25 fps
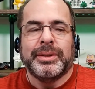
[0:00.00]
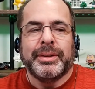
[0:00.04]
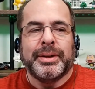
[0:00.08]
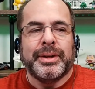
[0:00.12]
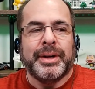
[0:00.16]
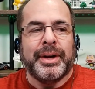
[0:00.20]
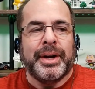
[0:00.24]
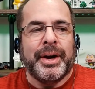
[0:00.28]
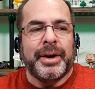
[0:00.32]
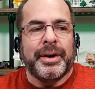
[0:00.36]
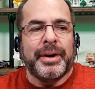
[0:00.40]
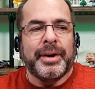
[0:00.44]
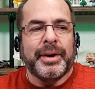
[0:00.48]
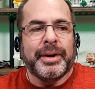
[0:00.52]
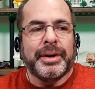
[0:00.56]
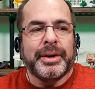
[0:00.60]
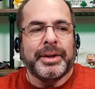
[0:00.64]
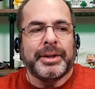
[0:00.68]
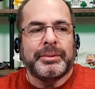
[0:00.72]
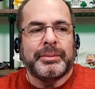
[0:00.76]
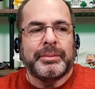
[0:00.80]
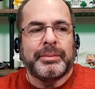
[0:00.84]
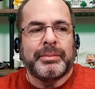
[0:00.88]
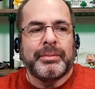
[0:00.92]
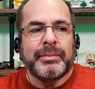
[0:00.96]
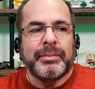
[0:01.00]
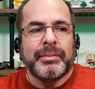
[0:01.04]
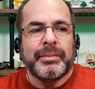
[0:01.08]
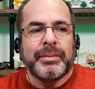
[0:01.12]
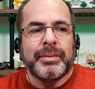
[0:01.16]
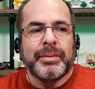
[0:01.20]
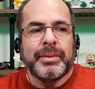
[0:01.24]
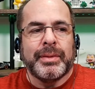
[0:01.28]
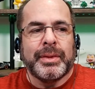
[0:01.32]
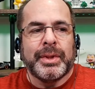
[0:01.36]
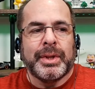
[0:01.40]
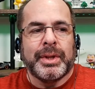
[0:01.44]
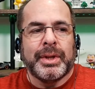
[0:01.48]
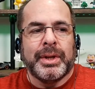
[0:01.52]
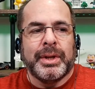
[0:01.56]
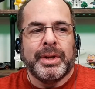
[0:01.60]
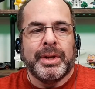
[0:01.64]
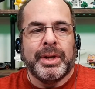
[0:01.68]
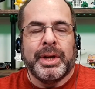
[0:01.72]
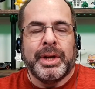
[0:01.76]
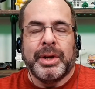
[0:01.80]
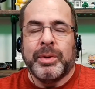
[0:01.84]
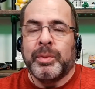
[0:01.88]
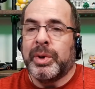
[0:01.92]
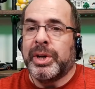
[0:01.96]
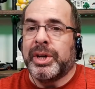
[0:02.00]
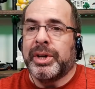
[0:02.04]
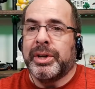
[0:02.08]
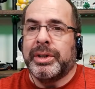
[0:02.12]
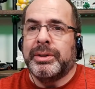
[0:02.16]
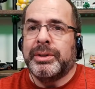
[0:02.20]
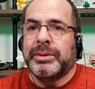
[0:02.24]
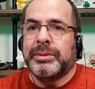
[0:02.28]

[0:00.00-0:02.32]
All right. We good?